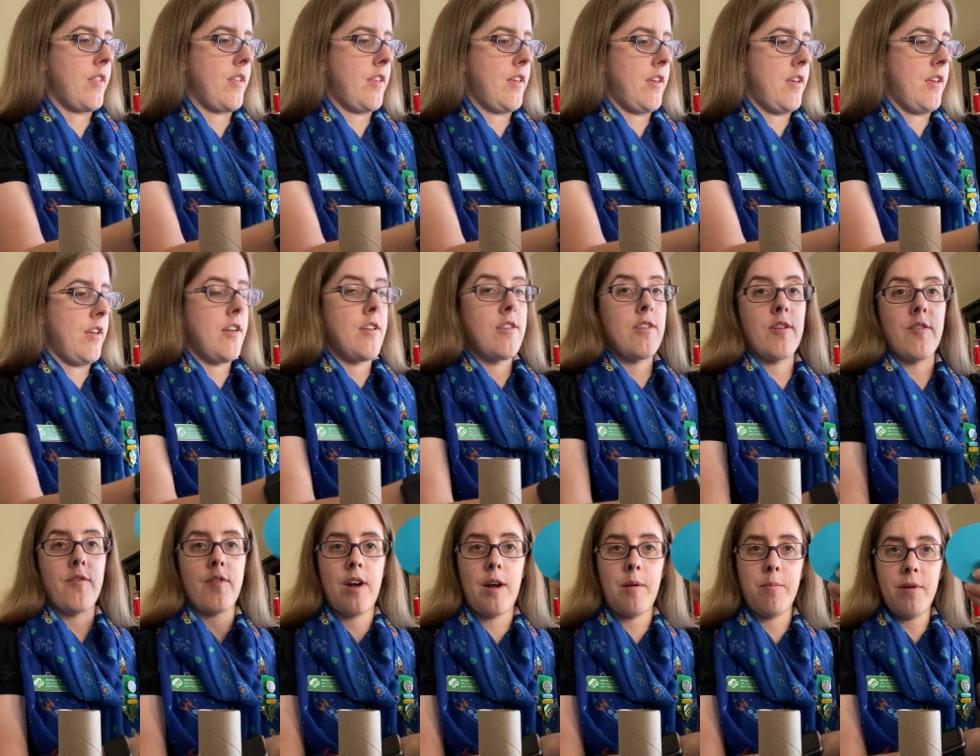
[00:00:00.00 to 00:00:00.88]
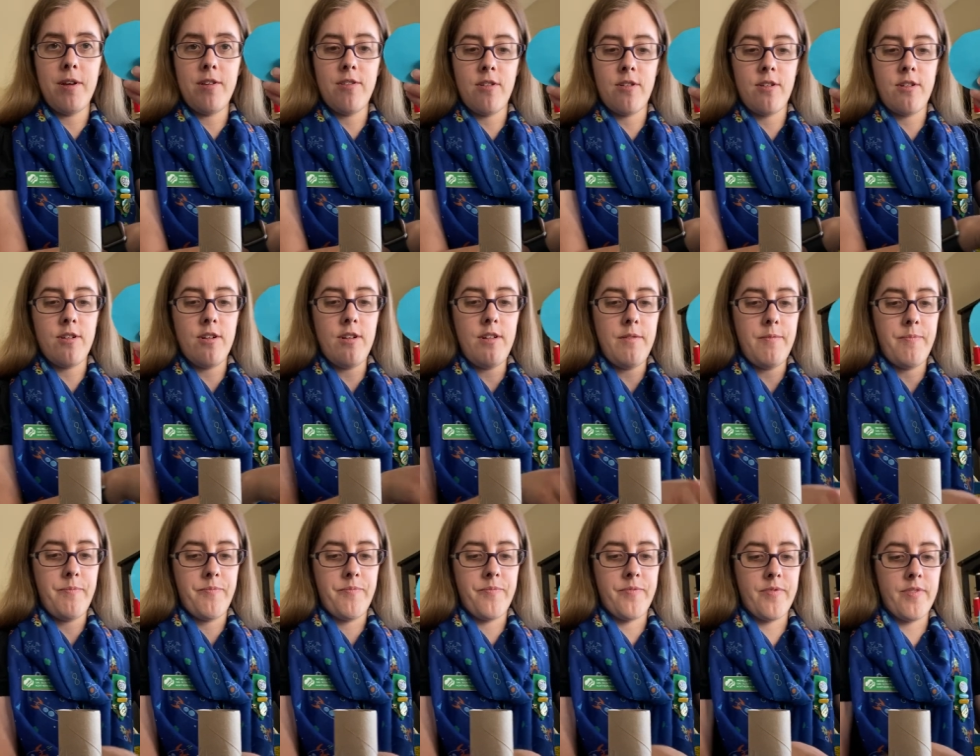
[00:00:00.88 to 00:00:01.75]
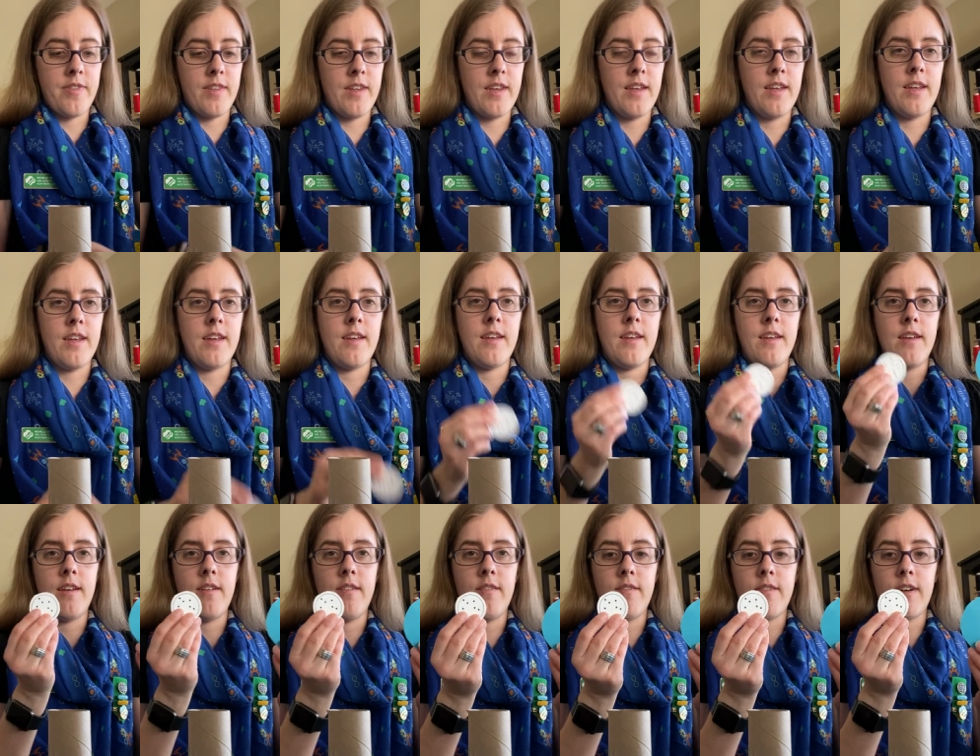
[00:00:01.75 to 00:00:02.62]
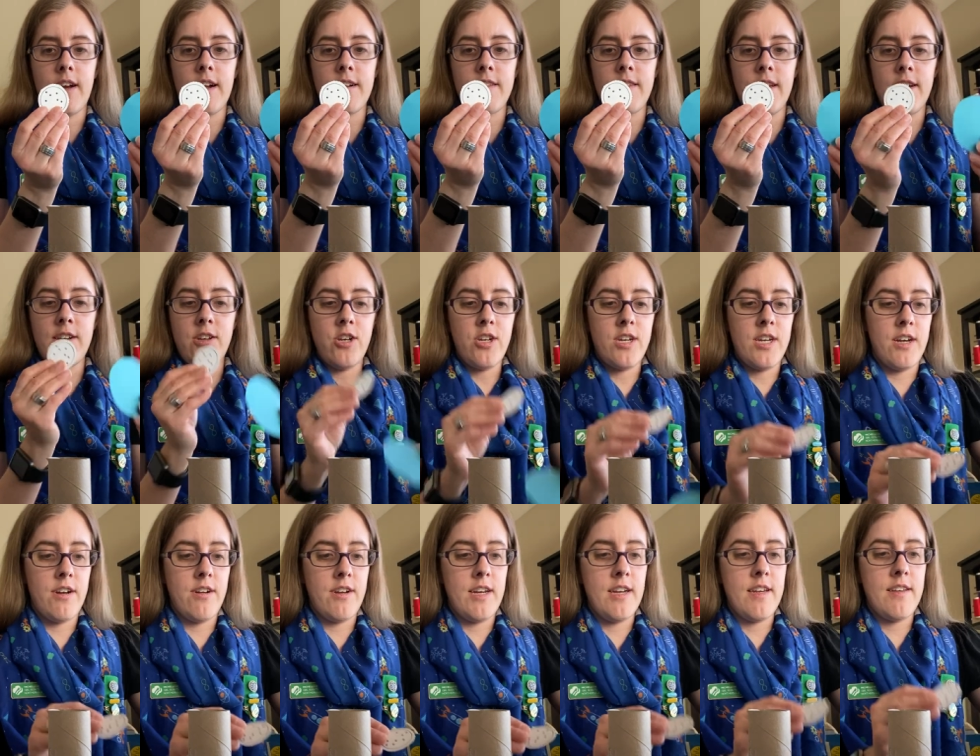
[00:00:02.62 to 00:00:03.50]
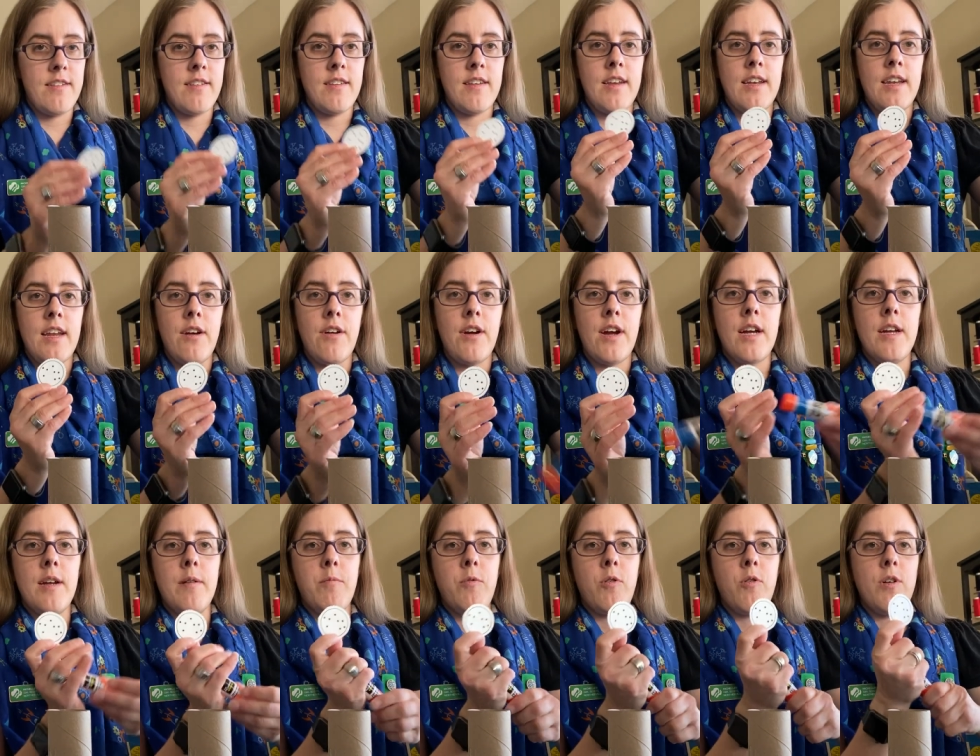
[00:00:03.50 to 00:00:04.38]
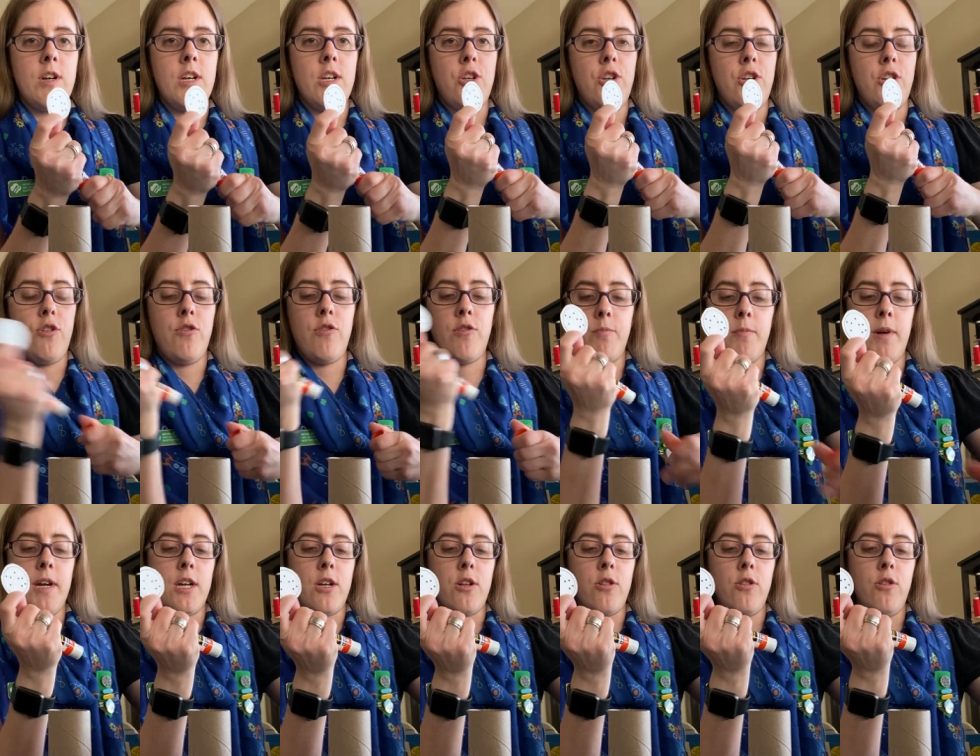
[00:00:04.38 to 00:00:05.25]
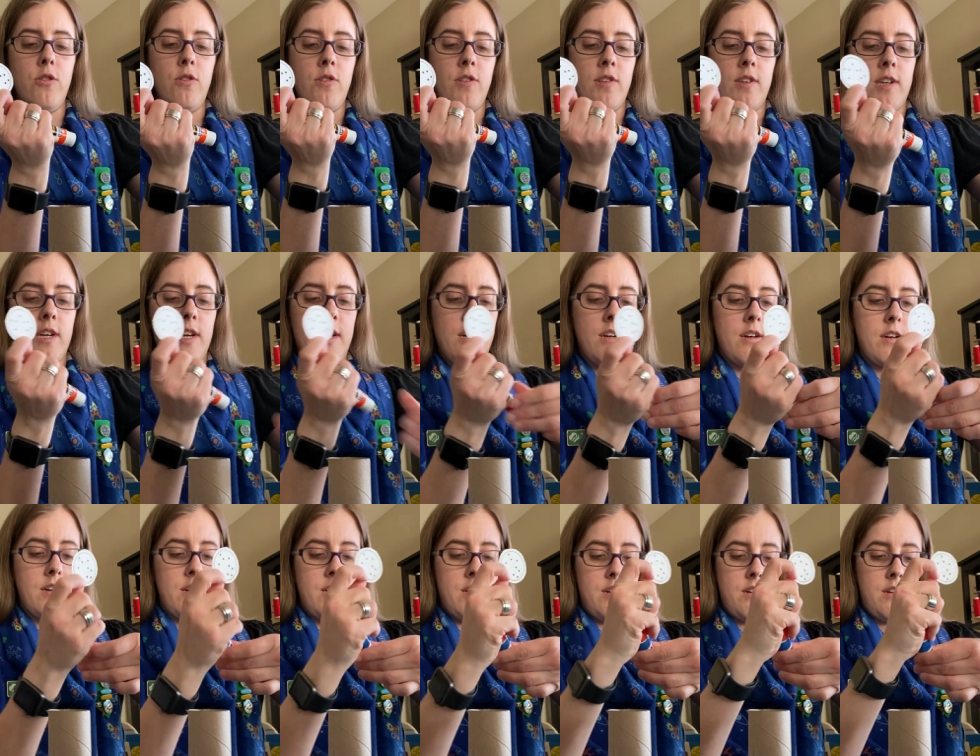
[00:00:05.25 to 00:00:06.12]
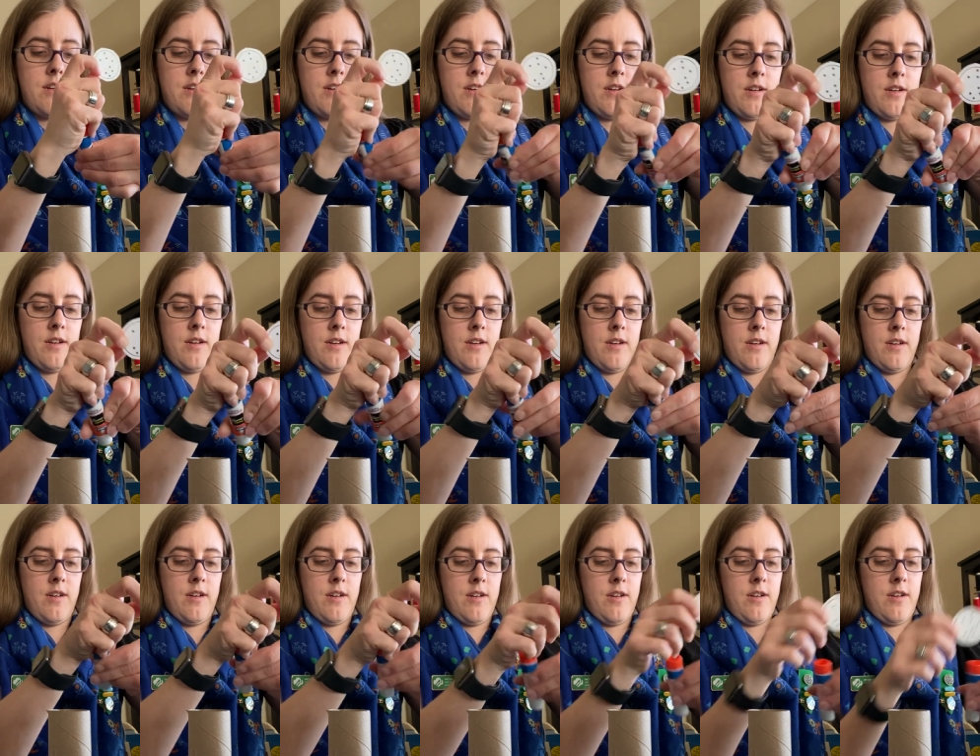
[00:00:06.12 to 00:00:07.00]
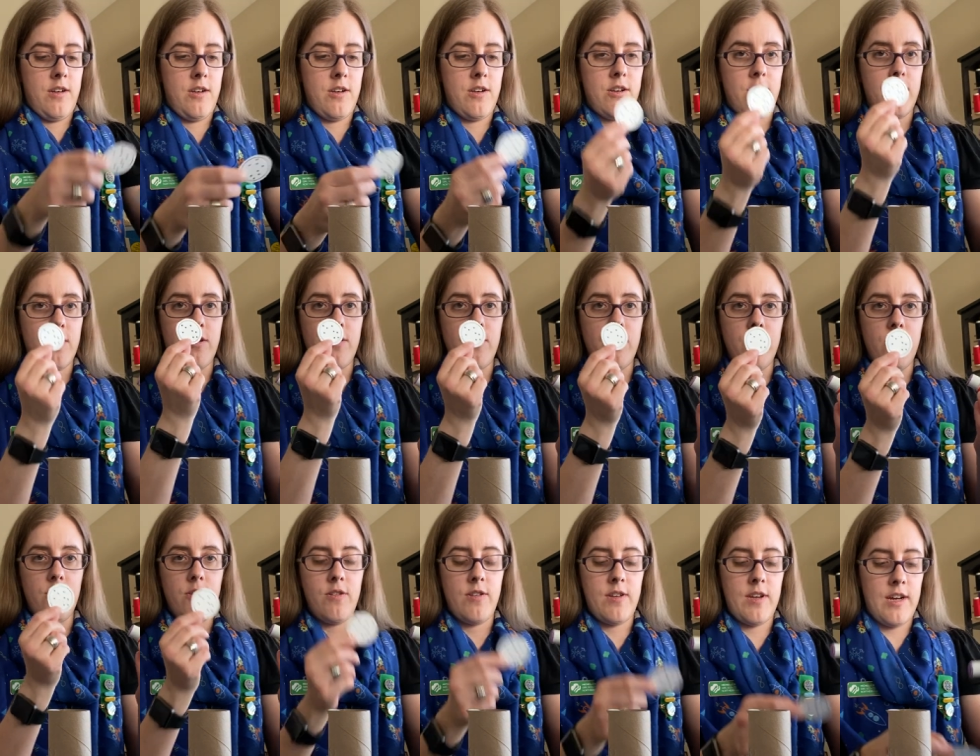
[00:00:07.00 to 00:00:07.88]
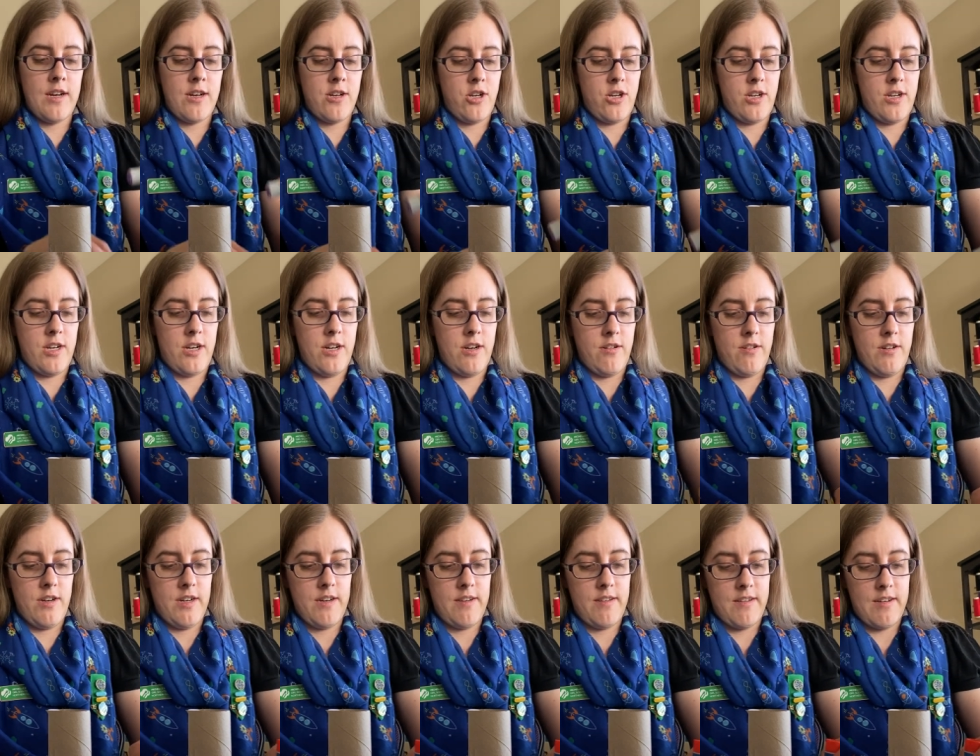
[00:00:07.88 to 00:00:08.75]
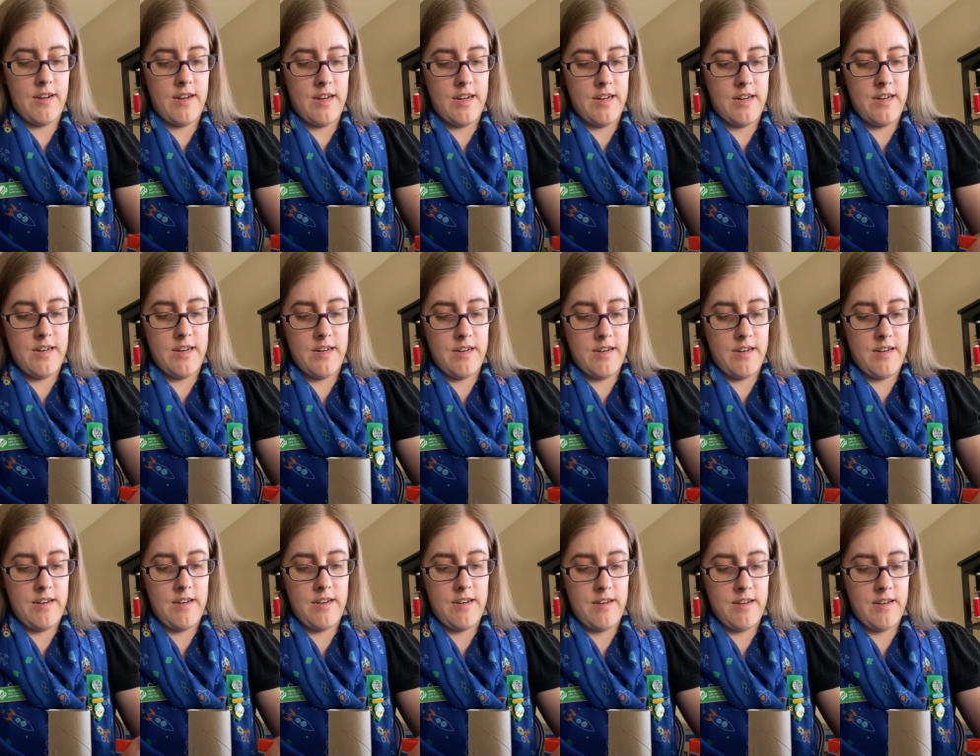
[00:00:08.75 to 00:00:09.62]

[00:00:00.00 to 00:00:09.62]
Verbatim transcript: So I've got my circle, got Sagittarius. Now I am going to use my glue stick to glue Sagittarius on.